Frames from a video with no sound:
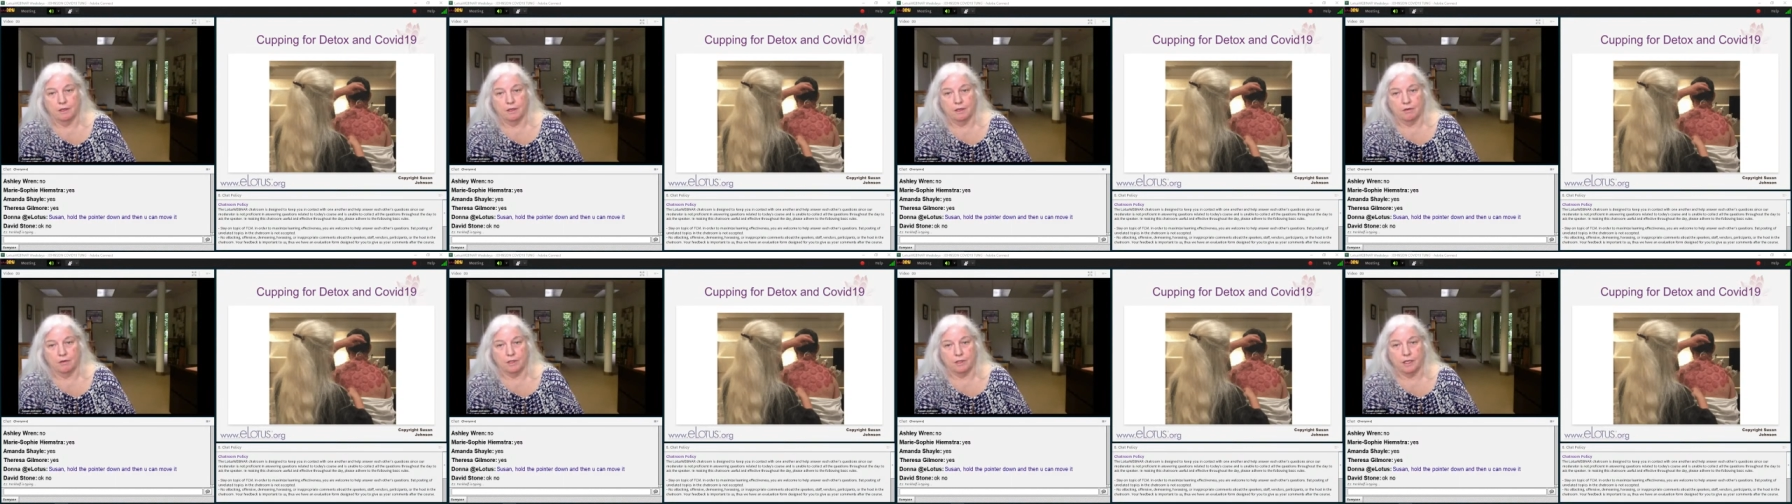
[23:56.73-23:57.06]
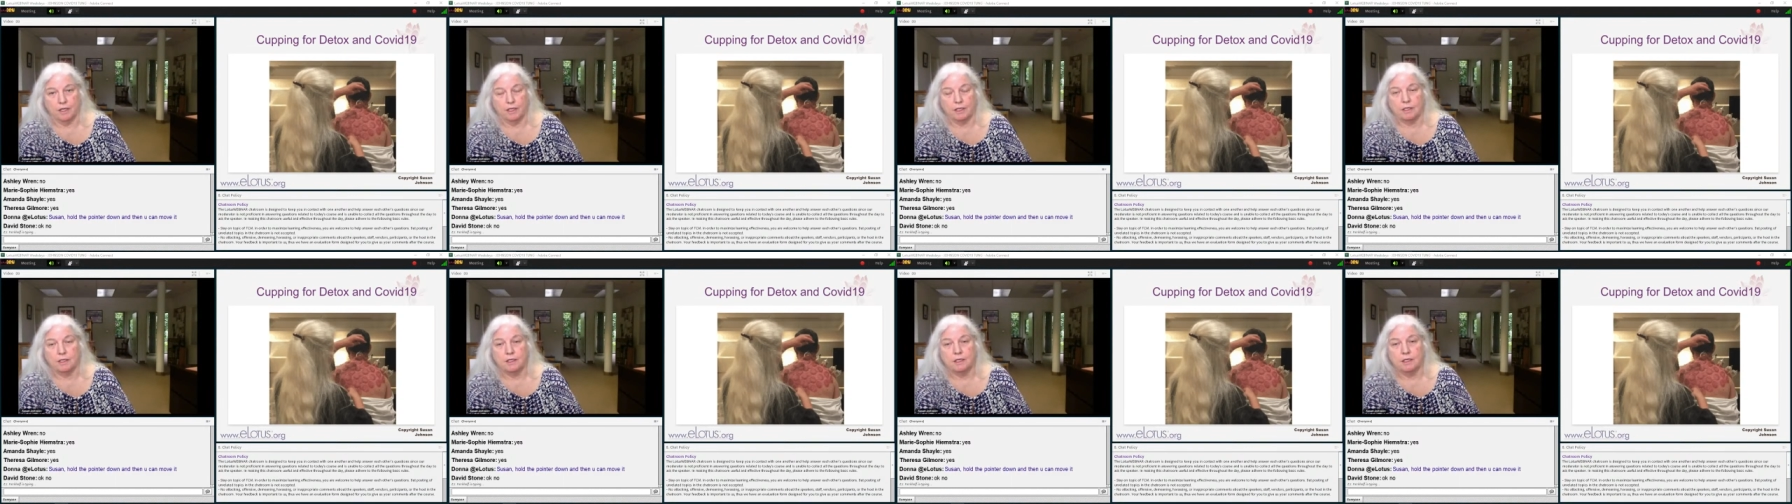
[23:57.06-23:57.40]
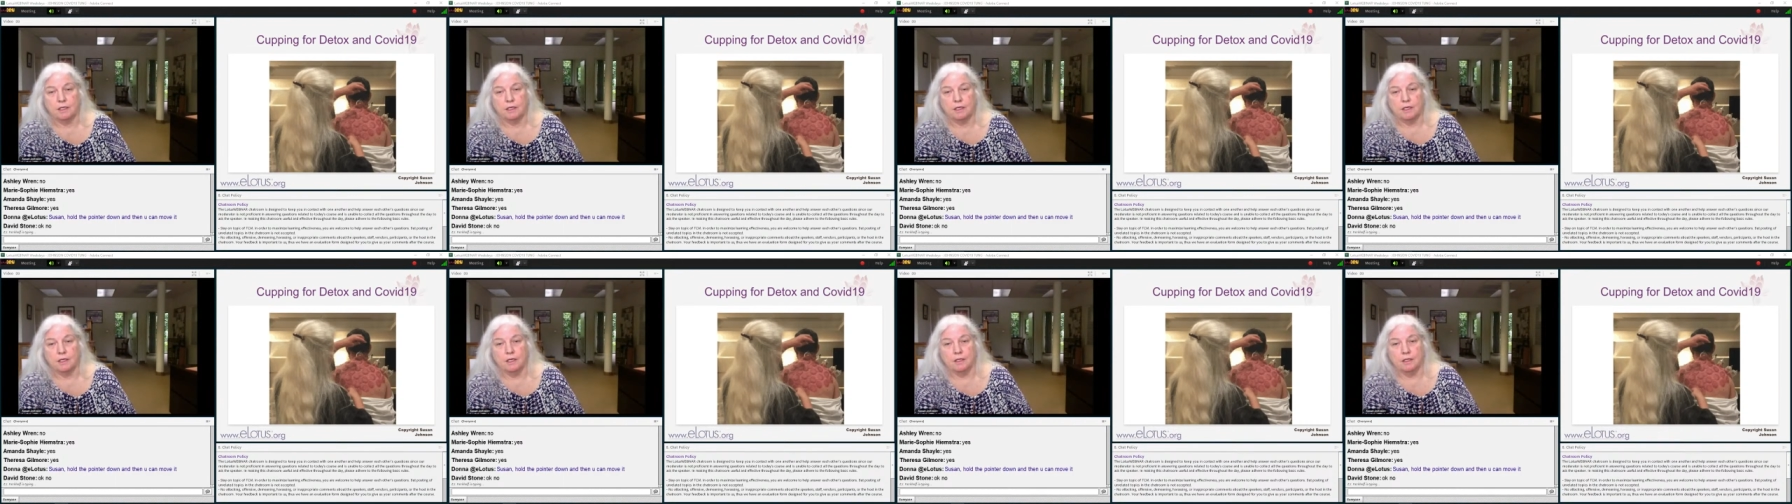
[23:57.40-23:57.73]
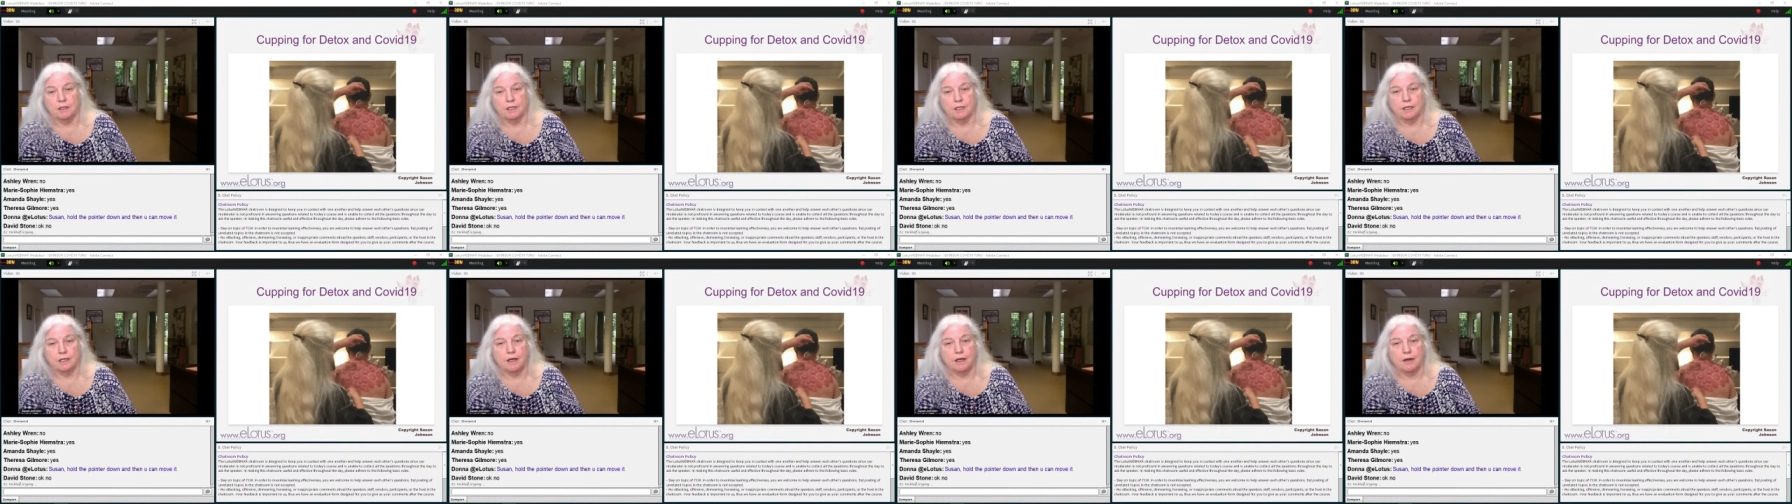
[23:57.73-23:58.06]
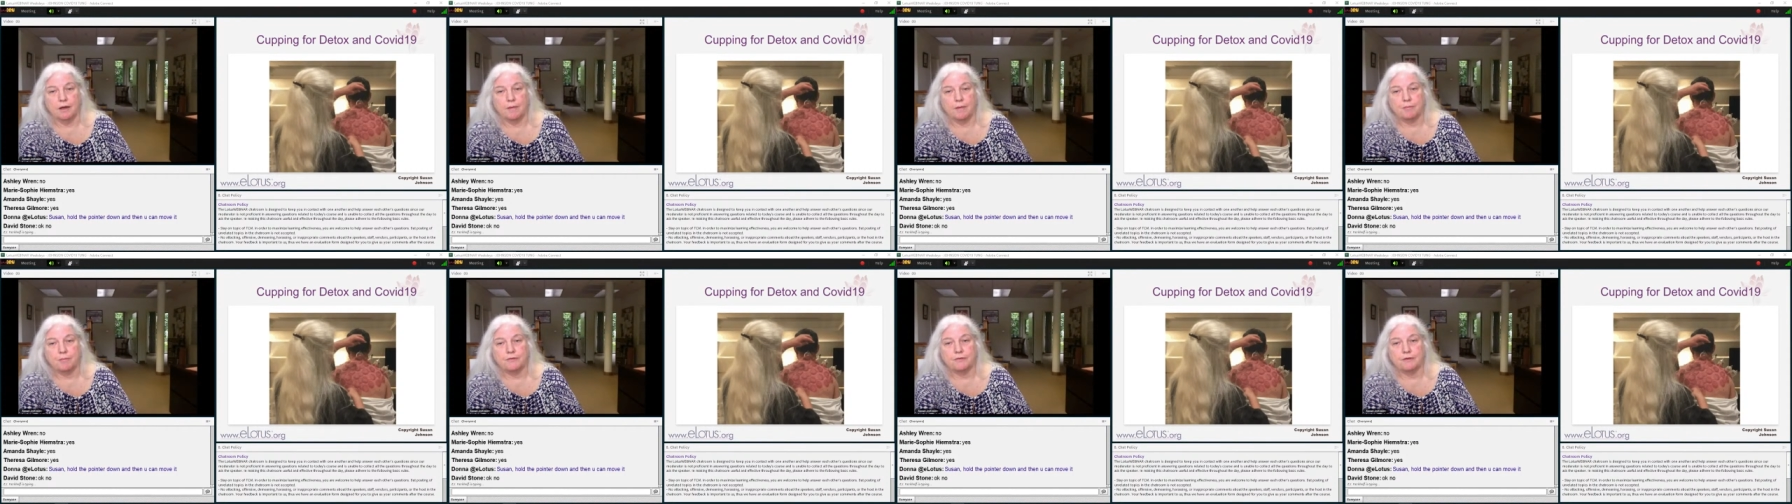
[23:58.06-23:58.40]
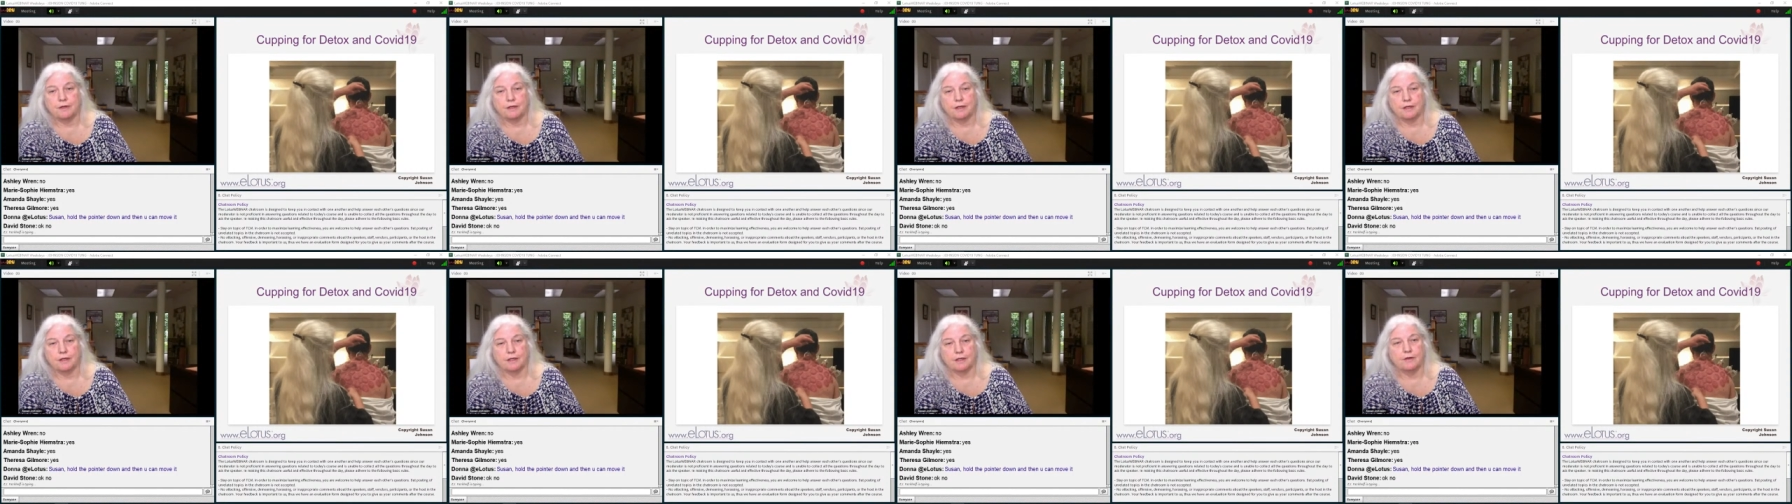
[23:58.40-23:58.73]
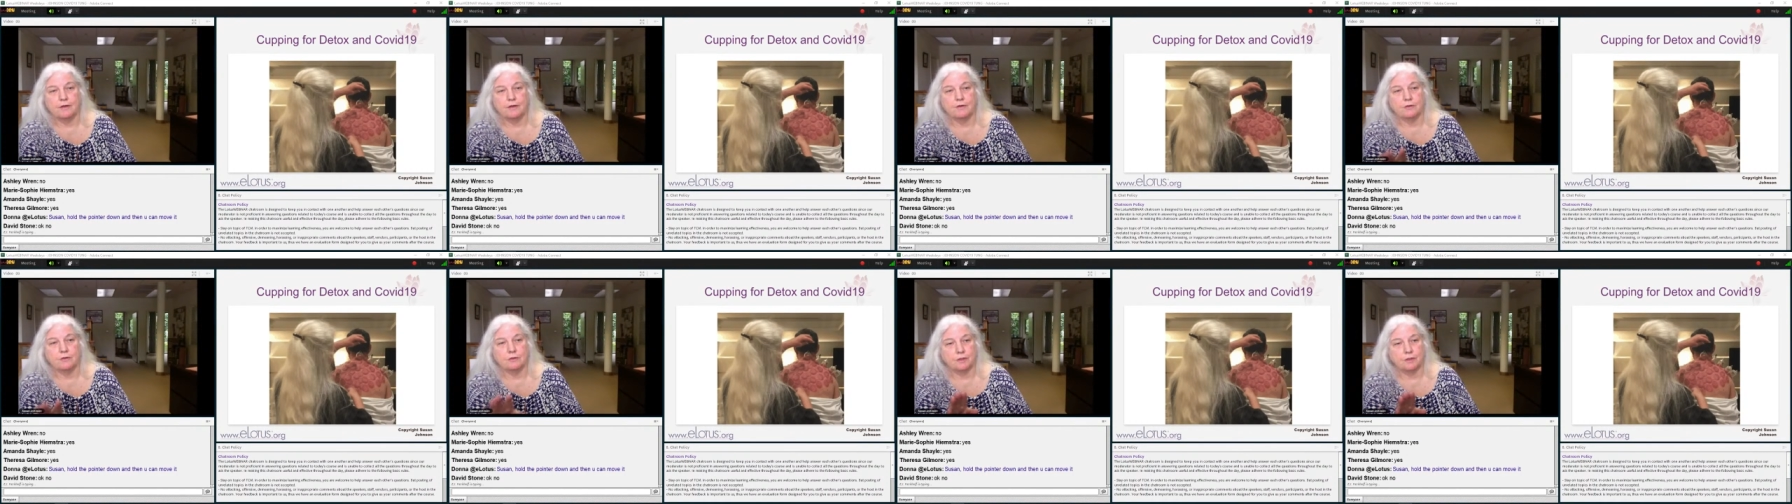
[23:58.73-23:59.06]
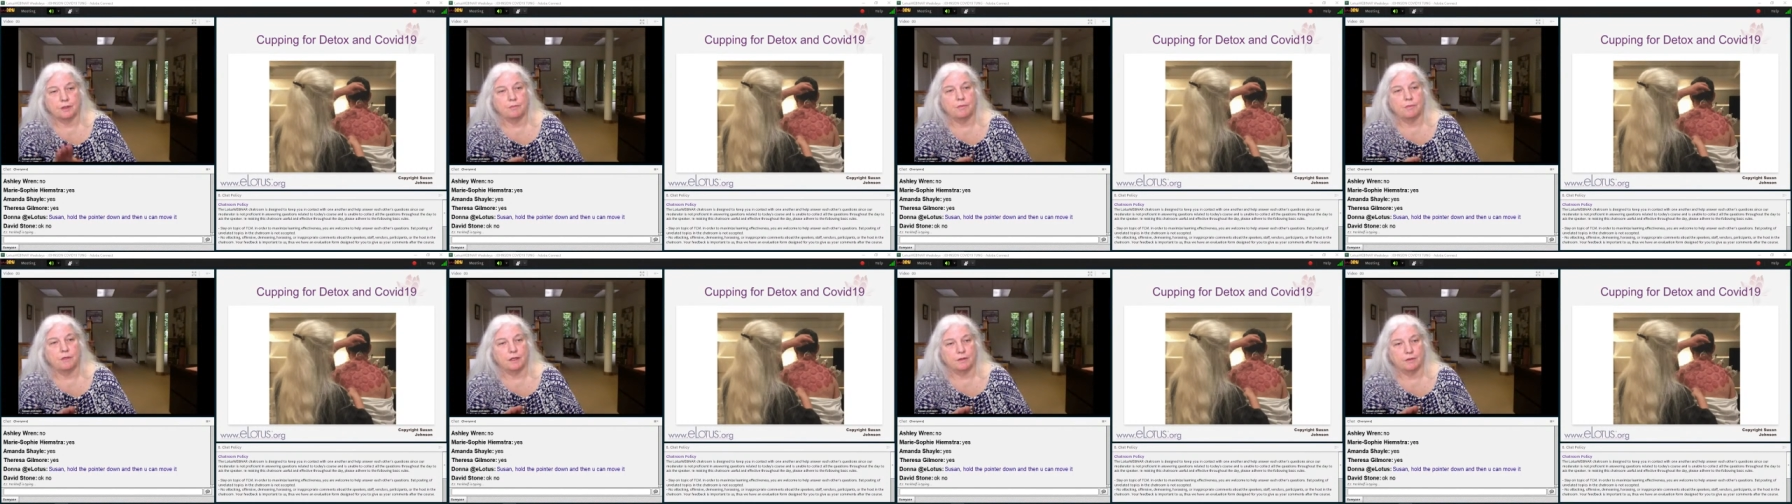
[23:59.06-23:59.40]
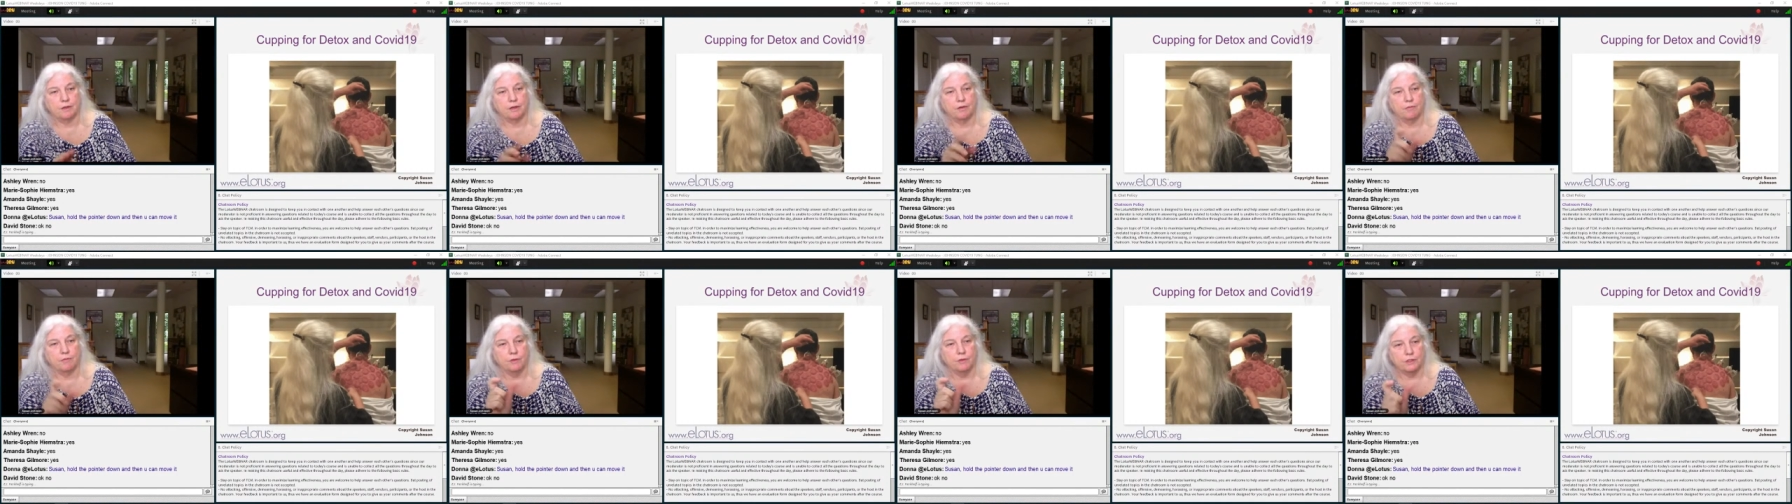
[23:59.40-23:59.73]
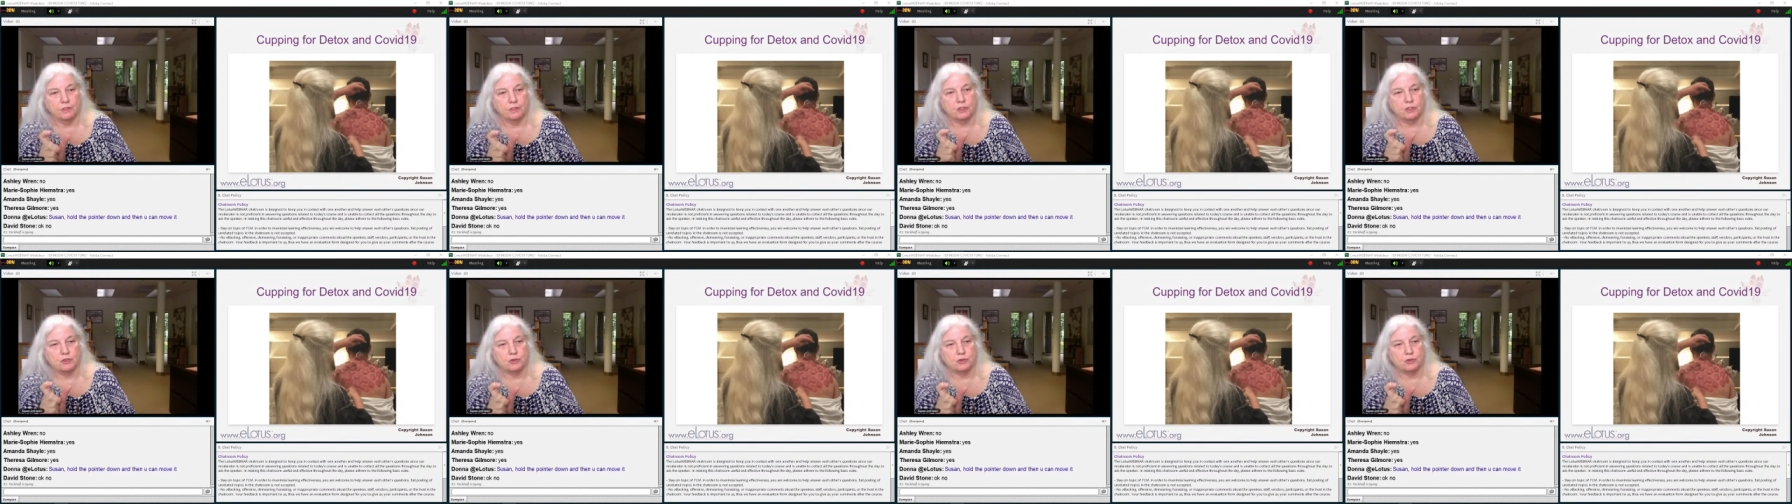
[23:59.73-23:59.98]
Okay? The cups, uh, here's a, a, a, really